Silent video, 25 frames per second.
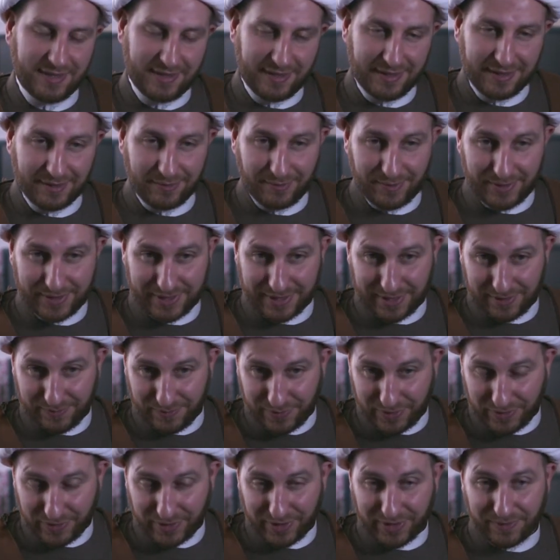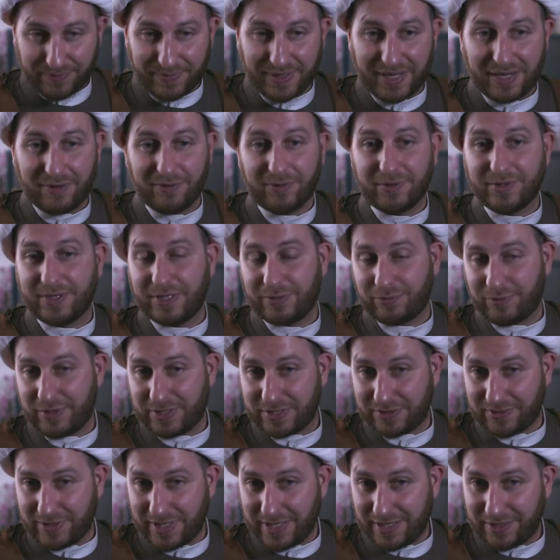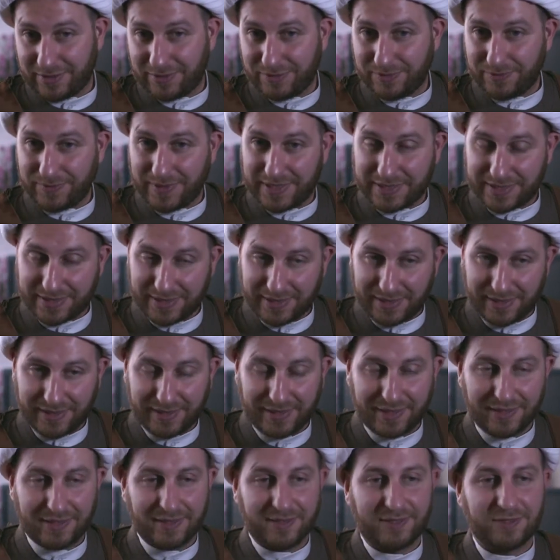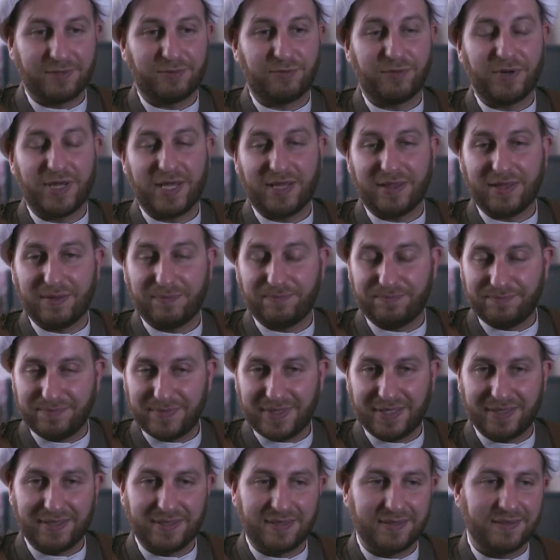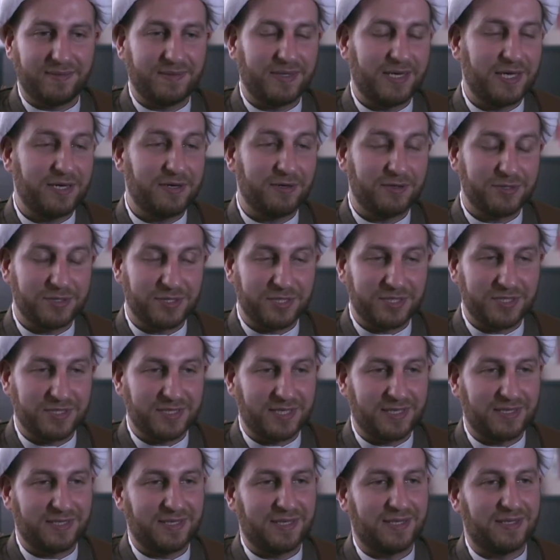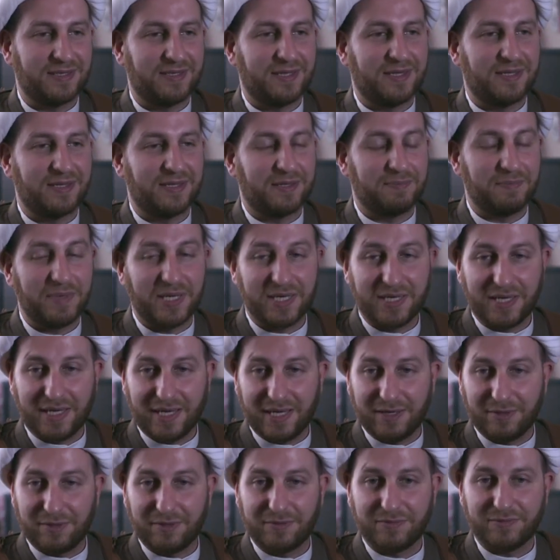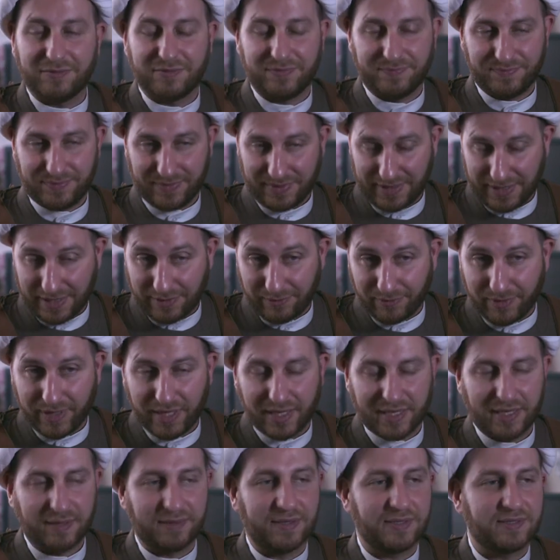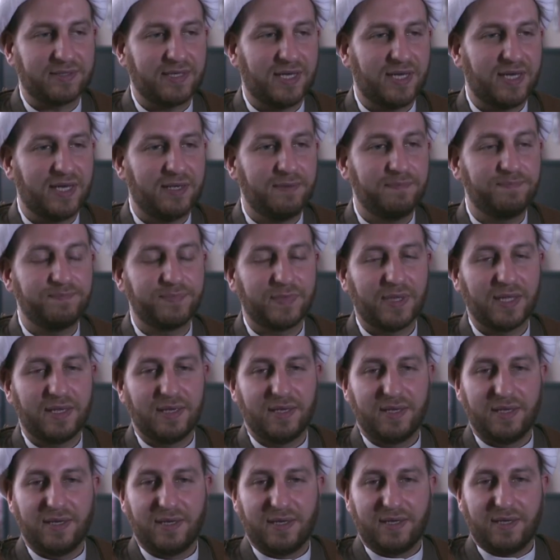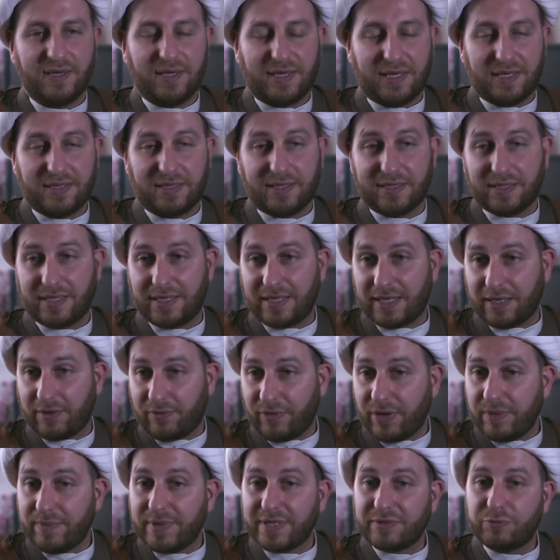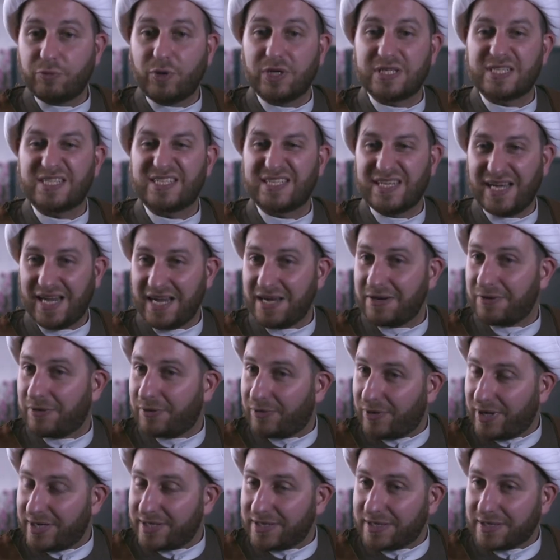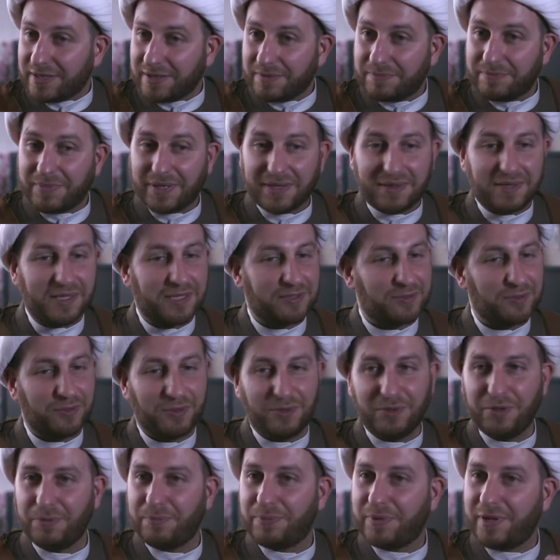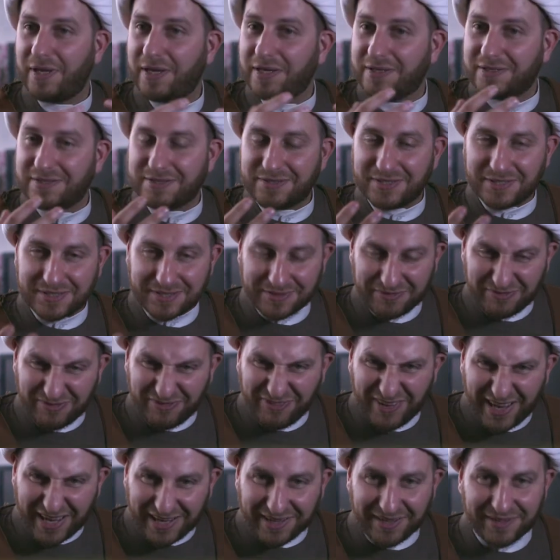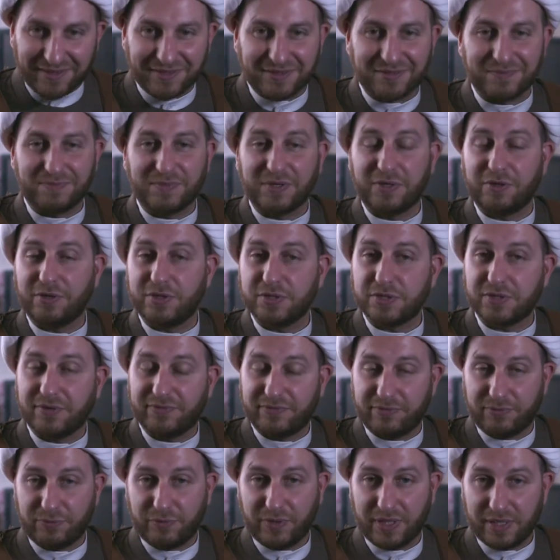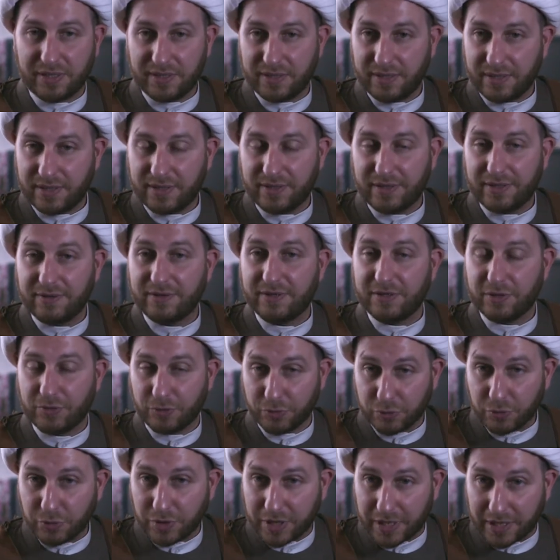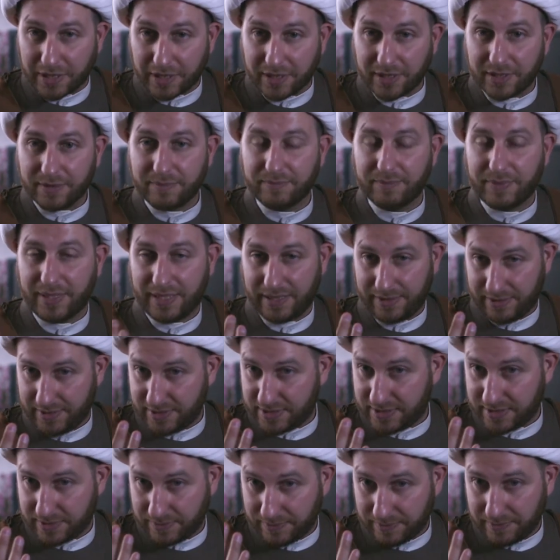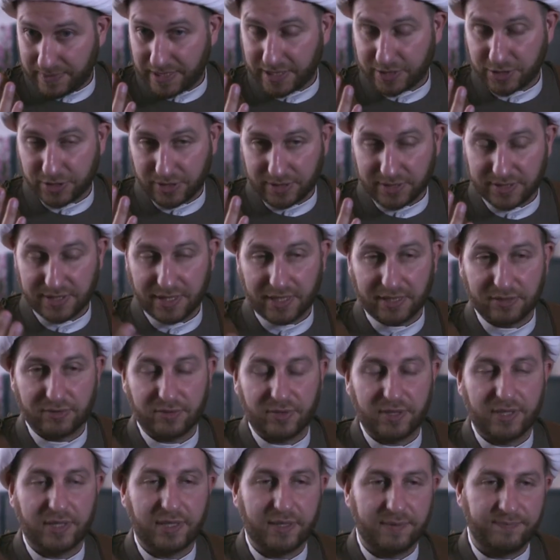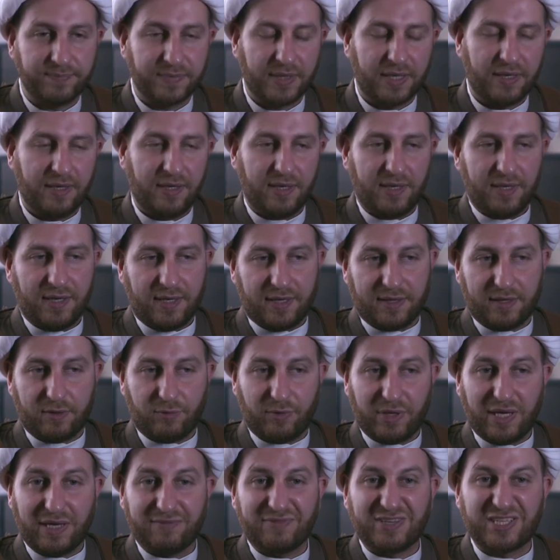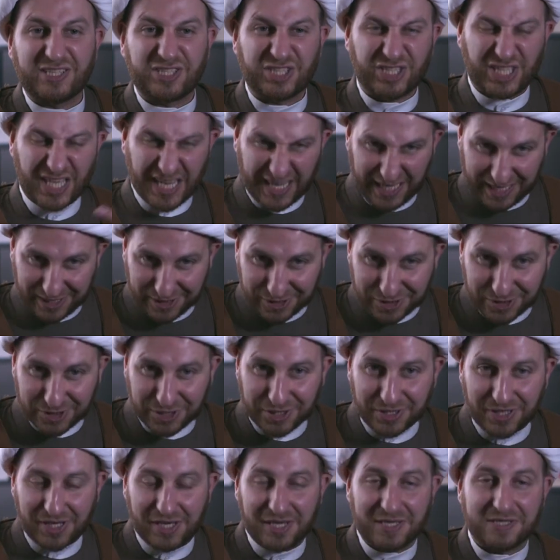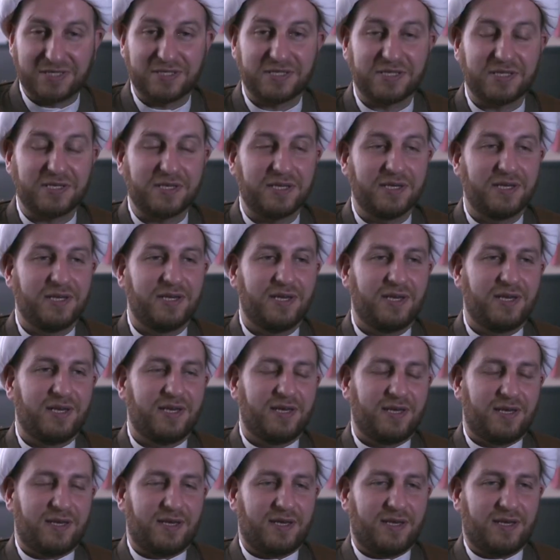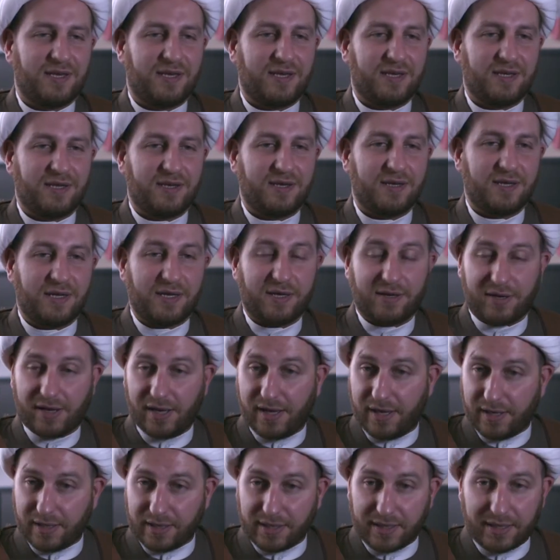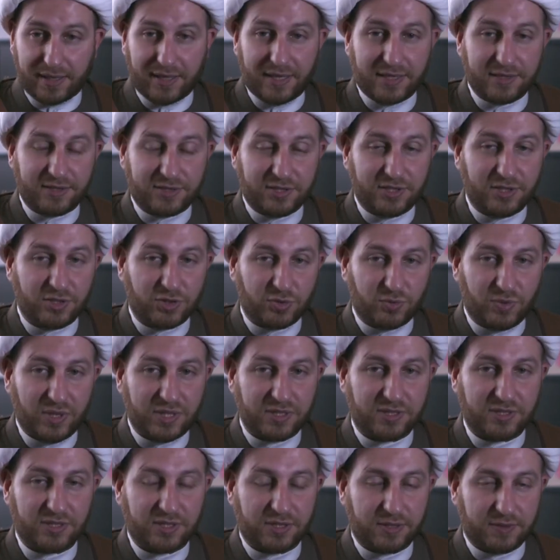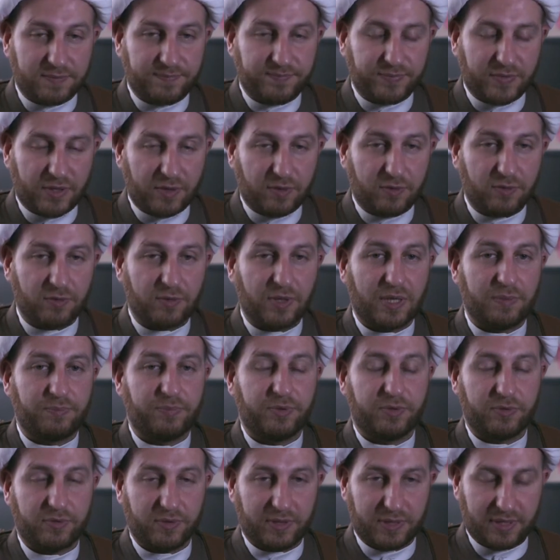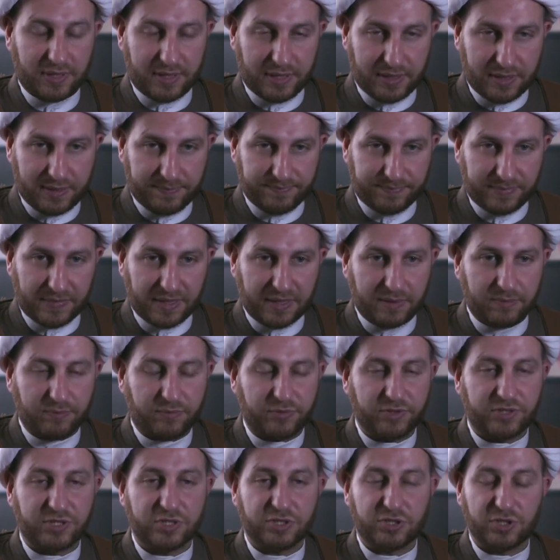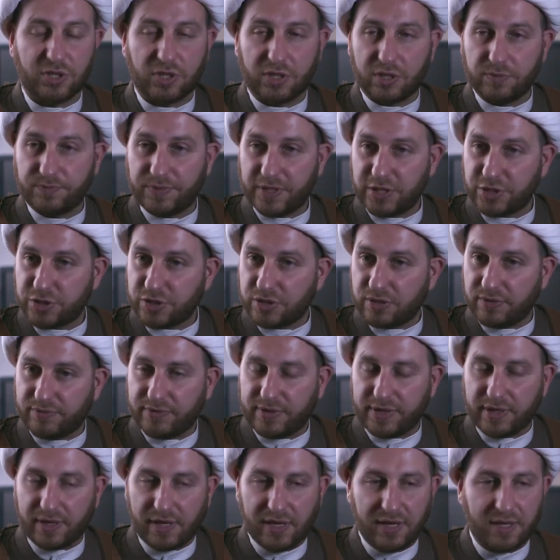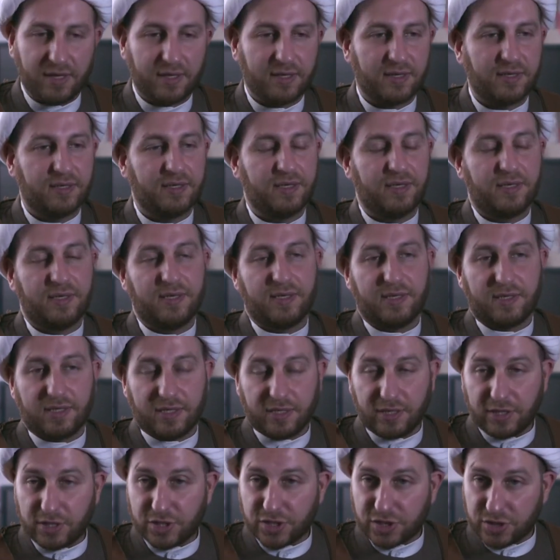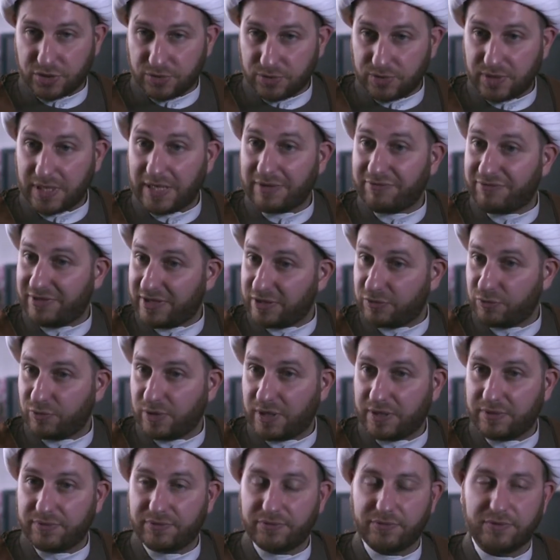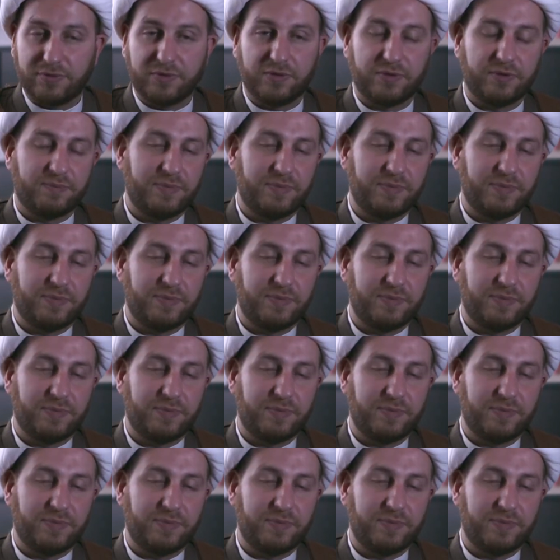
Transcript: there was an imperial power that was trying to basically drain the energies and the money out of Iran at the time. And an agreement was signed already, but that whole plot just failed because of one ruling by this Marja, this Ayatollah. And then we have a Sheikh Shirazi in Iraq in 1920, who upon the British occupation of Iraq, he issued a fatwa for